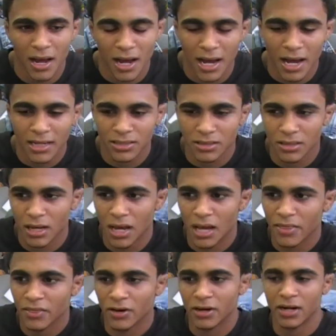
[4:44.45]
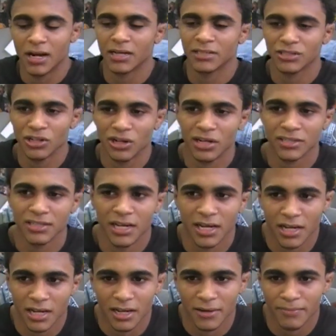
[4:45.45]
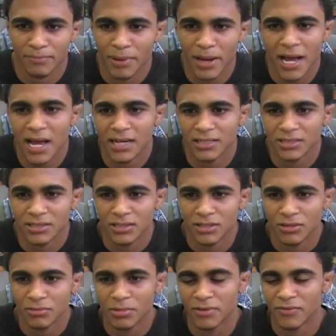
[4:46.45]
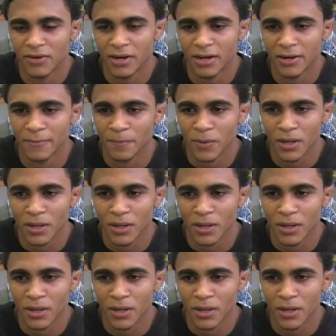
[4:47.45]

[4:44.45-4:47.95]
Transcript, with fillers: I I thought as long as I pass, you know, be fine.